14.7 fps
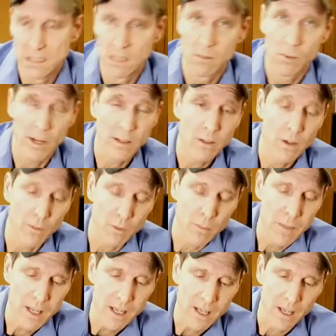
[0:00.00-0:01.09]
Well, I don't know. For
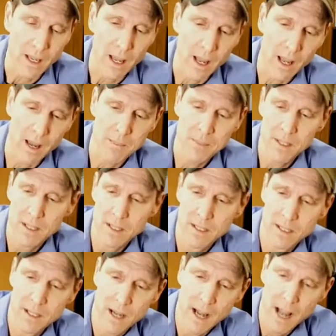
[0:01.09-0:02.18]
me,
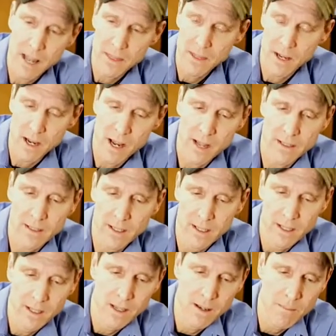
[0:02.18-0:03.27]
I thought
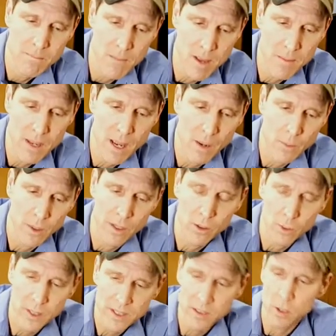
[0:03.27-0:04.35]
maybe I would
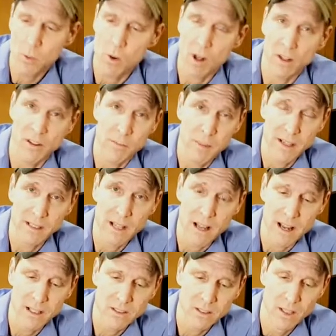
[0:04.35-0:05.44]
increase the quality of my
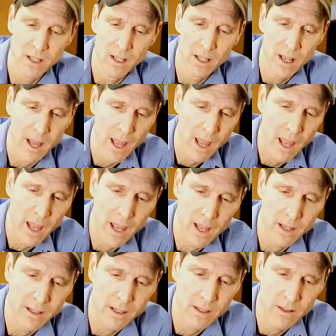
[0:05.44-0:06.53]
glass
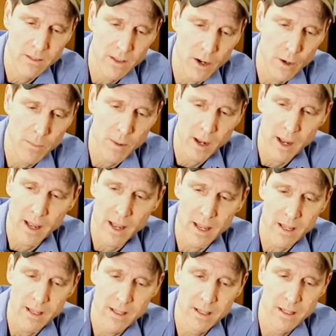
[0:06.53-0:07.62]
and
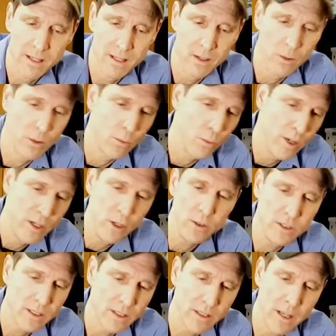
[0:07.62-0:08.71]
thereby
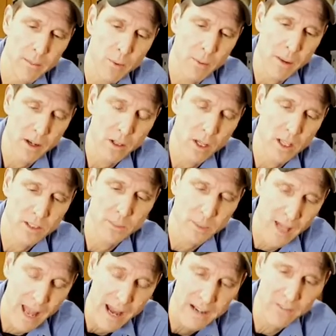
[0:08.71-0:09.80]
reducing the number in my closet, but
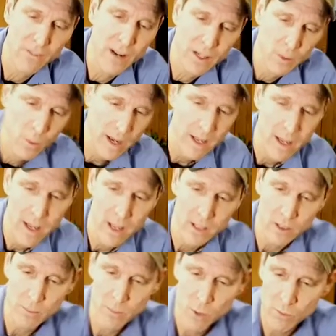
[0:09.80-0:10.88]
I had to find a way
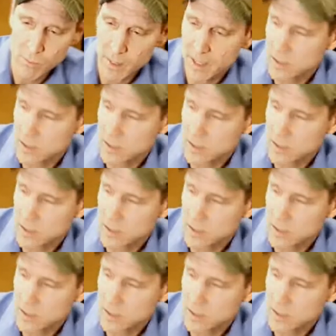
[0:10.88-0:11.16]
to move my